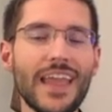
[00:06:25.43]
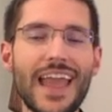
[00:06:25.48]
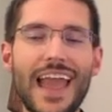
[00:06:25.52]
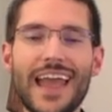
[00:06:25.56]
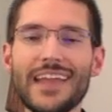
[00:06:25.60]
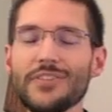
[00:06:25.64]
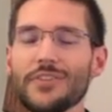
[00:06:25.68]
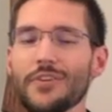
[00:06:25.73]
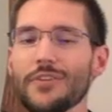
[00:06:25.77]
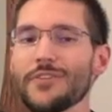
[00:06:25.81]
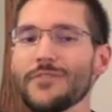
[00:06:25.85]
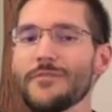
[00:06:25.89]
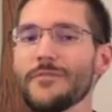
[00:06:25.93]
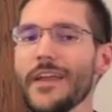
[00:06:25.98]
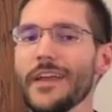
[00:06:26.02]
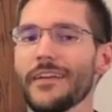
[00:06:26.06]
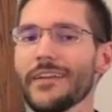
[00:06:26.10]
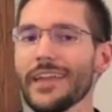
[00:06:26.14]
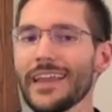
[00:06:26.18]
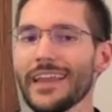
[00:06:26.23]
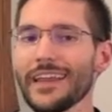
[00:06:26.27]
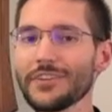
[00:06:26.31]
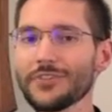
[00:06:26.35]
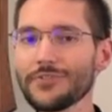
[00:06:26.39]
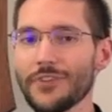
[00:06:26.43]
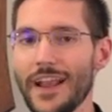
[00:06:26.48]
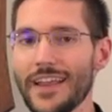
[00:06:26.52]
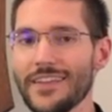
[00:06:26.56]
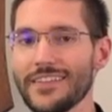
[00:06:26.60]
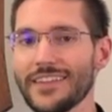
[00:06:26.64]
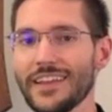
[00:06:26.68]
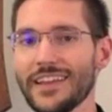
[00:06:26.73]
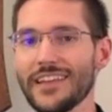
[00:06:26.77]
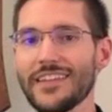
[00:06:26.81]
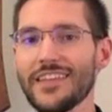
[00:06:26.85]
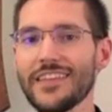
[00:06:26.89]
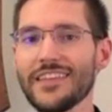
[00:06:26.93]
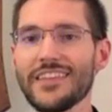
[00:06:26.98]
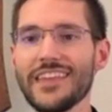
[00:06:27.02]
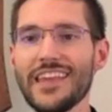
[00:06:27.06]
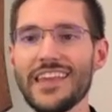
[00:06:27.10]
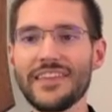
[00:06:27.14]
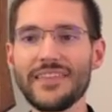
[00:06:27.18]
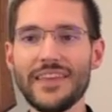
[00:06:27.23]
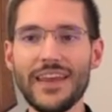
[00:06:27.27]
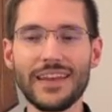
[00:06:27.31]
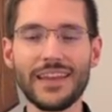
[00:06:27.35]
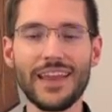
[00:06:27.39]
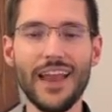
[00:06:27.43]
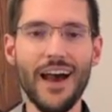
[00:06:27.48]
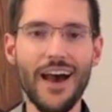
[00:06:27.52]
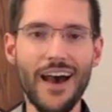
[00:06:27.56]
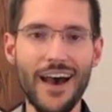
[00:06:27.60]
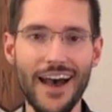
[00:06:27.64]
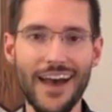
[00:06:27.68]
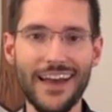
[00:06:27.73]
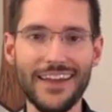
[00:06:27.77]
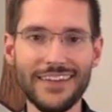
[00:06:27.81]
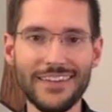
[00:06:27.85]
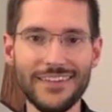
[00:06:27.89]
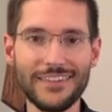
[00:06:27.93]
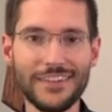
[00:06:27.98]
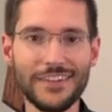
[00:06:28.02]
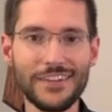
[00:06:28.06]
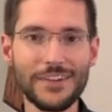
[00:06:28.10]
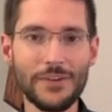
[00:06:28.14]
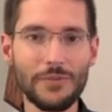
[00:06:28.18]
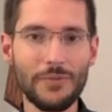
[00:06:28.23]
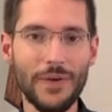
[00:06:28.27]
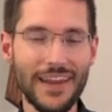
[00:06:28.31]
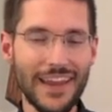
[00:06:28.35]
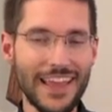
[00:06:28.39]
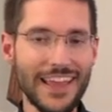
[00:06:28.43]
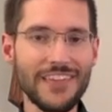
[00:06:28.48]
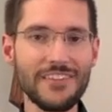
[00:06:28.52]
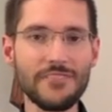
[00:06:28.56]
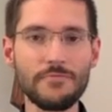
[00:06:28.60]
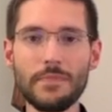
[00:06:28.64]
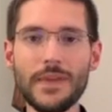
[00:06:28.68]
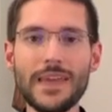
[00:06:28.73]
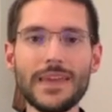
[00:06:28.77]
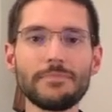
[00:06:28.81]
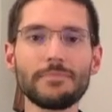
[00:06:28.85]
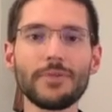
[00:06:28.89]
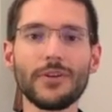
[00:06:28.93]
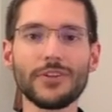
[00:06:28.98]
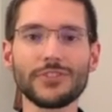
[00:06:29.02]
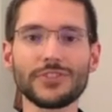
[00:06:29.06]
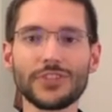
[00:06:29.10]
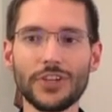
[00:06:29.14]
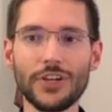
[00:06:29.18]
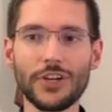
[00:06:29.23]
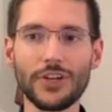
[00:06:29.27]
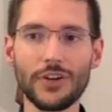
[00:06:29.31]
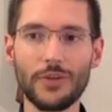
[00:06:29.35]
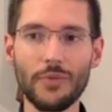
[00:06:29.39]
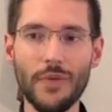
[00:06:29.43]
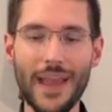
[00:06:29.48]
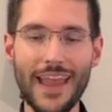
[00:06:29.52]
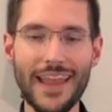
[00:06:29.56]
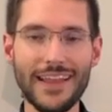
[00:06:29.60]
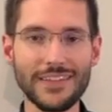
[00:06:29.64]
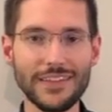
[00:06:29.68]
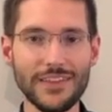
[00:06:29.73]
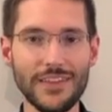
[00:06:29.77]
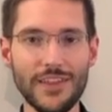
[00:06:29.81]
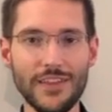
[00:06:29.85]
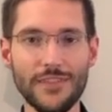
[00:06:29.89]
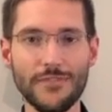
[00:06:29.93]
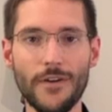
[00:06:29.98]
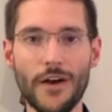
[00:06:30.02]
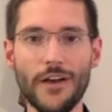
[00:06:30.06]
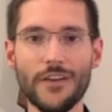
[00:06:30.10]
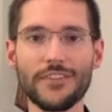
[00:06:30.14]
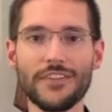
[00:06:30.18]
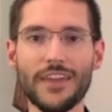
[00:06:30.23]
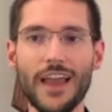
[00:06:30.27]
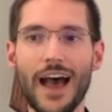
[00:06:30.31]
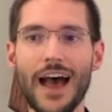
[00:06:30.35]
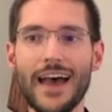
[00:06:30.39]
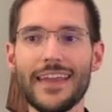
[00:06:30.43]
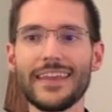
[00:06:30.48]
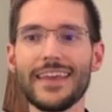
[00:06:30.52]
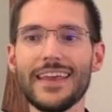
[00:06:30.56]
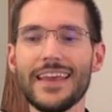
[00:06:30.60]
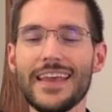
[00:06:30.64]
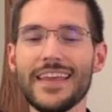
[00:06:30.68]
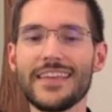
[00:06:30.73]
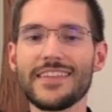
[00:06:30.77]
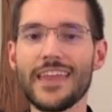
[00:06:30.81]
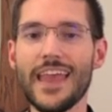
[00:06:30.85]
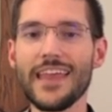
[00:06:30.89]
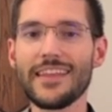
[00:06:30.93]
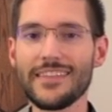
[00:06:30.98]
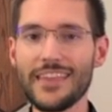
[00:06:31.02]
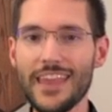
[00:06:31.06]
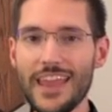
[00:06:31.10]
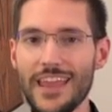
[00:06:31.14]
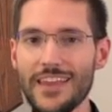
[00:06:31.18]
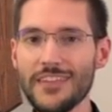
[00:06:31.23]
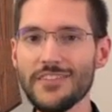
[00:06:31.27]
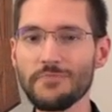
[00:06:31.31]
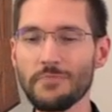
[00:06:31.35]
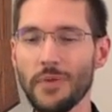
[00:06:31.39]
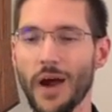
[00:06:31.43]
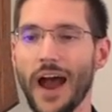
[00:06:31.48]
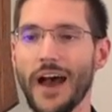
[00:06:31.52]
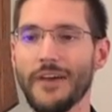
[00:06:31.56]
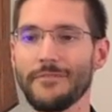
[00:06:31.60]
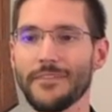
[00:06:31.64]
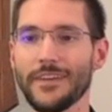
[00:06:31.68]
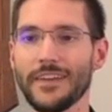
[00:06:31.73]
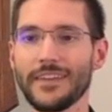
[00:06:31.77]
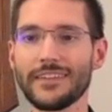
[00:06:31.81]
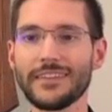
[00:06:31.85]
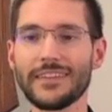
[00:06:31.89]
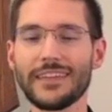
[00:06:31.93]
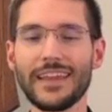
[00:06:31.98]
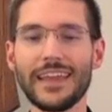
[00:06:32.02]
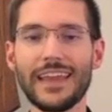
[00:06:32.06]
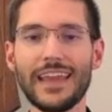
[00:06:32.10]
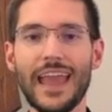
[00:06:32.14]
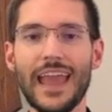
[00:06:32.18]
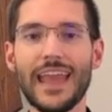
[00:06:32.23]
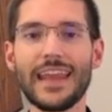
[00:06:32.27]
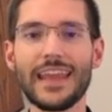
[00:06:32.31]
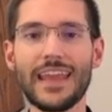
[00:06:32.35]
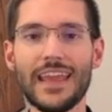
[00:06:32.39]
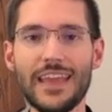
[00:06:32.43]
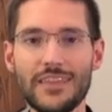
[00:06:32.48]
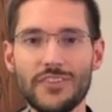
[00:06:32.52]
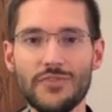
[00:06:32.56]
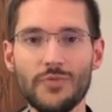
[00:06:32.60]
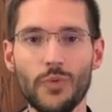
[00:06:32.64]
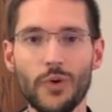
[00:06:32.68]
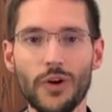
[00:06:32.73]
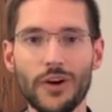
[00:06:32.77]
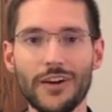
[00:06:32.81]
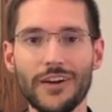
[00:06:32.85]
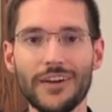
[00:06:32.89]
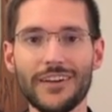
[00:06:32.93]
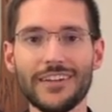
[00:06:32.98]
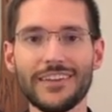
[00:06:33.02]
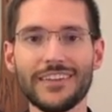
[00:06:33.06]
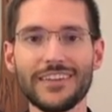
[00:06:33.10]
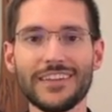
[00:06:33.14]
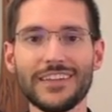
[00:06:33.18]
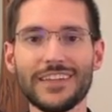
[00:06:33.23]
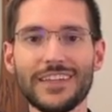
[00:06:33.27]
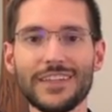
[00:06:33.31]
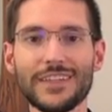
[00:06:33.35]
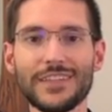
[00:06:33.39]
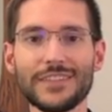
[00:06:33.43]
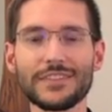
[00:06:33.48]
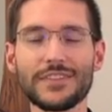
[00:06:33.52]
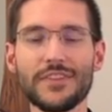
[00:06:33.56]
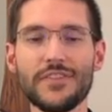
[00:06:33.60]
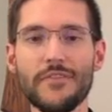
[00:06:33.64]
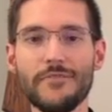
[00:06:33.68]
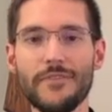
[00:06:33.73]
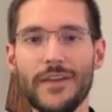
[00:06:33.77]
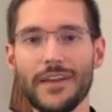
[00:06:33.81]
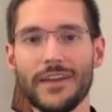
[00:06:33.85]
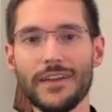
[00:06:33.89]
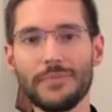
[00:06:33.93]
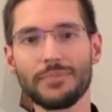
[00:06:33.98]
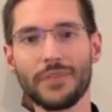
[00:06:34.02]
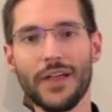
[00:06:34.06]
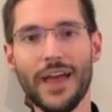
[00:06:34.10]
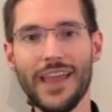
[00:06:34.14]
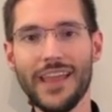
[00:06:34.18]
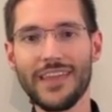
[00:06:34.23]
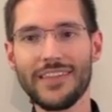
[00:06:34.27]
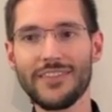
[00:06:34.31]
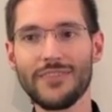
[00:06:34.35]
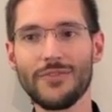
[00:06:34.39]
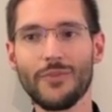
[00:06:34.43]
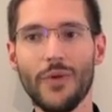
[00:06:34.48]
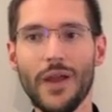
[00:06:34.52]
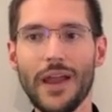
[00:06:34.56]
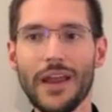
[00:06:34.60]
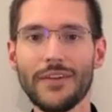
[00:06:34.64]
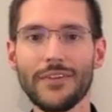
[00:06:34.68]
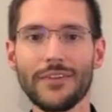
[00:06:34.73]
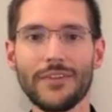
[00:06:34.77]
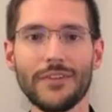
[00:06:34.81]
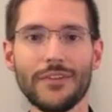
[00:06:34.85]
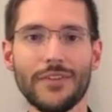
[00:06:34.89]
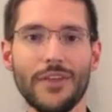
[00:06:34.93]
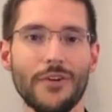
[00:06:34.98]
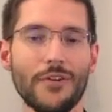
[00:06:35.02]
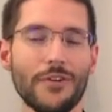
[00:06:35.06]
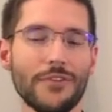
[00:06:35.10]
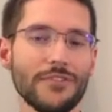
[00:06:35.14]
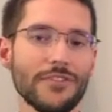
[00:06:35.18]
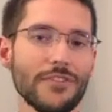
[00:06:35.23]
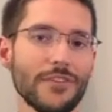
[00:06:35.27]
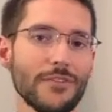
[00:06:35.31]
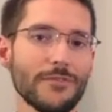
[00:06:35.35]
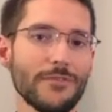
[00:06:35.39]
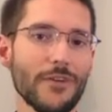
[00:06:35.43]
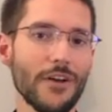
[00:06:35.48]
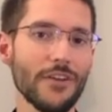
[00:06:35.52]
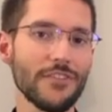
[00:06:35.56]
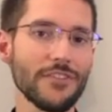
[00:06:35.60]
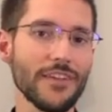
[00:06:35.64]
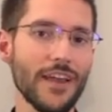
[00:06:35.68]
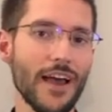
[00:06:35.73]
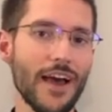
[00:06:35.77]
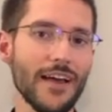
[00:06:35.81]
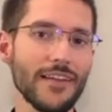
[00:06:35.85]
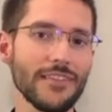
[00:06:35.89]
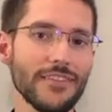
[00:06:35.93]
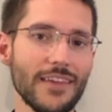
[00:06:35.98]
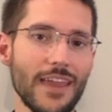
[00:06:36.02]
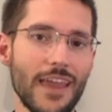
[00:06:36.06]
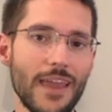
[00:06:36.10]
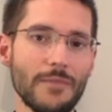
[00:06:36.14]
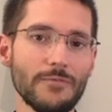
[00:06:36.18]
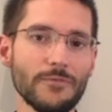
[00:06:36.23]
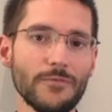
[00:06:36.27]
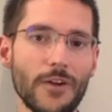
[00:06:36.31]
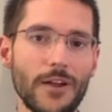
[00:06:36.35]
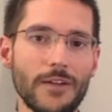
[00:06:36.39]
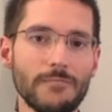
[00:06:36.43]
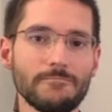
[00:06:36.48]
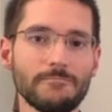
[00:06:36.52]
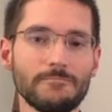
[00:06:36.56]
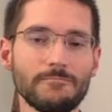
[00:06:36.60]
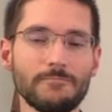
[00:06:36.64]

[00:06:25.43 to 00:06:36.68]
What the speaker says: And so it's very interesting to see that God, when his people turn away to this false god, sends his prophet and his word to the very place where those false gods came from.